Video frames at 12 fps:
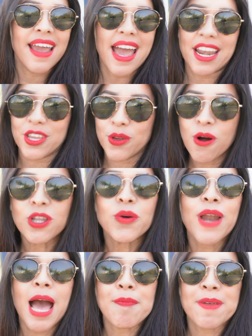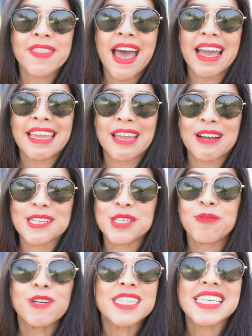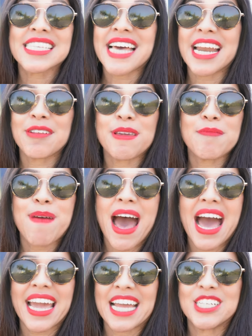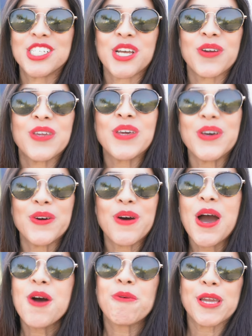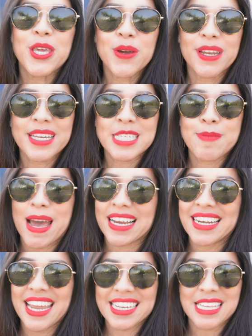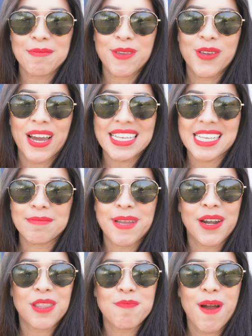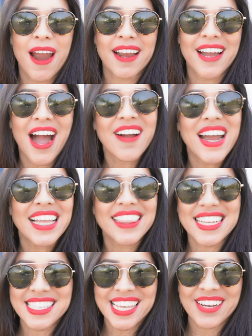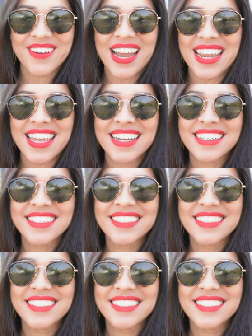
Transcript: And you all know what happened that year. So we're just excited to be back and show you what you can expect next time you guys come down to the park. All right, let's get ready.